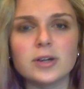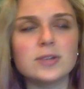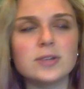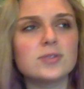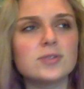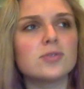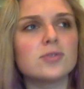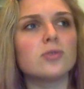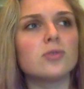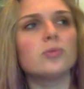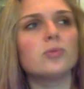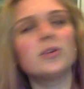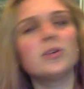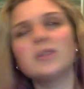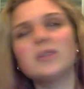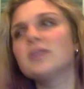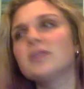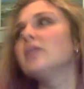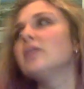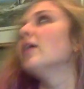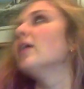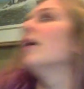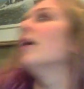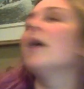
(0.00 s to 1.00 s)
so
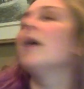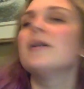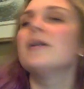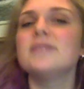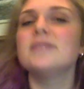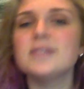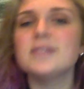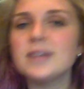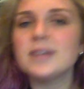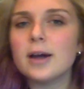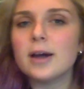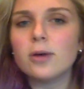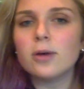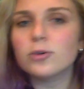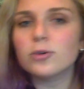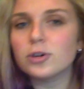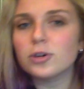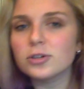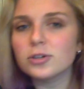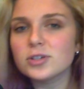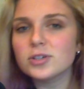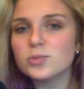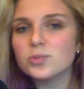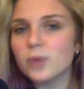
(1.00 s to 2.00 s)
we see how
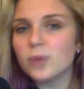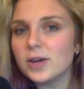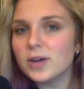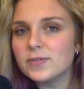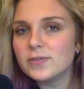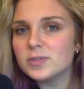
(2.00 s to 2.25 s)
Curly's wife